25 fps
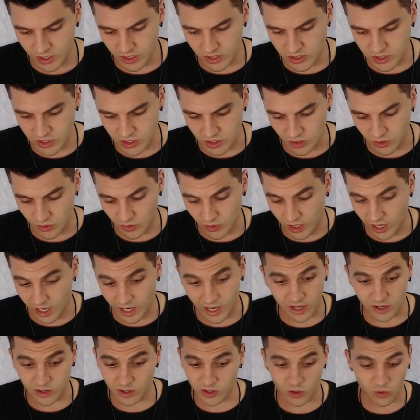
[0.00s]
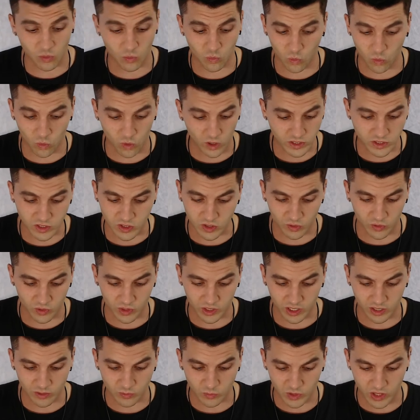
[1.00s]
So I don't know what's going
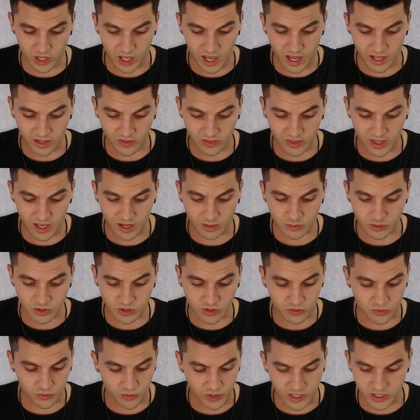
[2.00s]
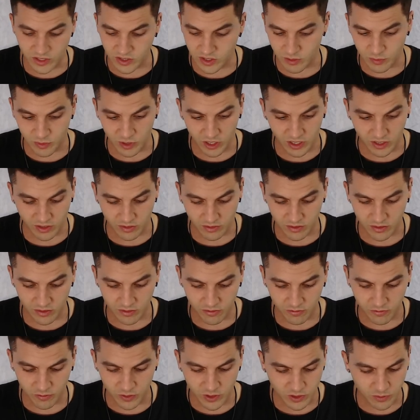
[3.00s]
on with that. That was crazy, man.
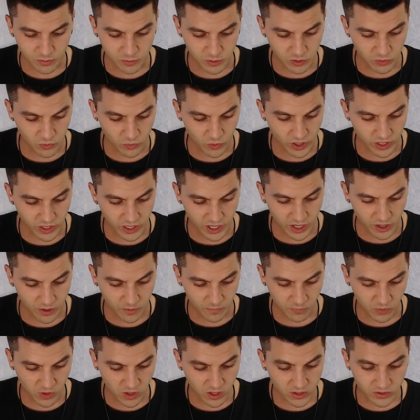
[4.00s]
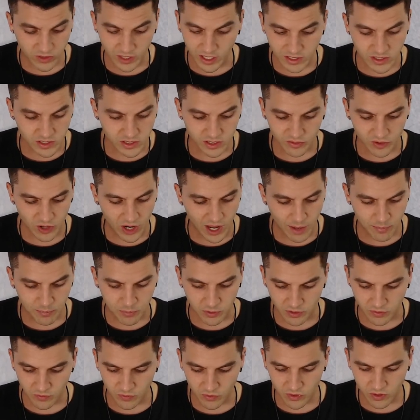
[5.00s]
Freaked me right out. That's never
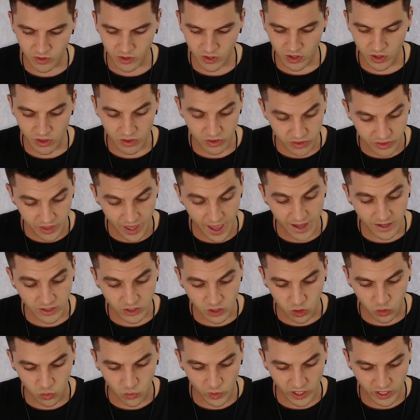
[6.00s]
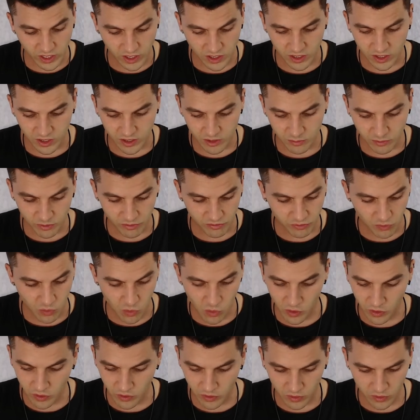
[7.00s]
happened that quick
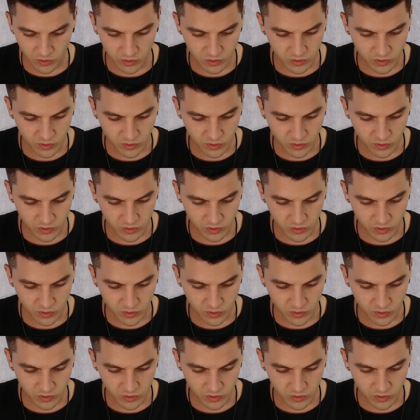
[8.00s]
before.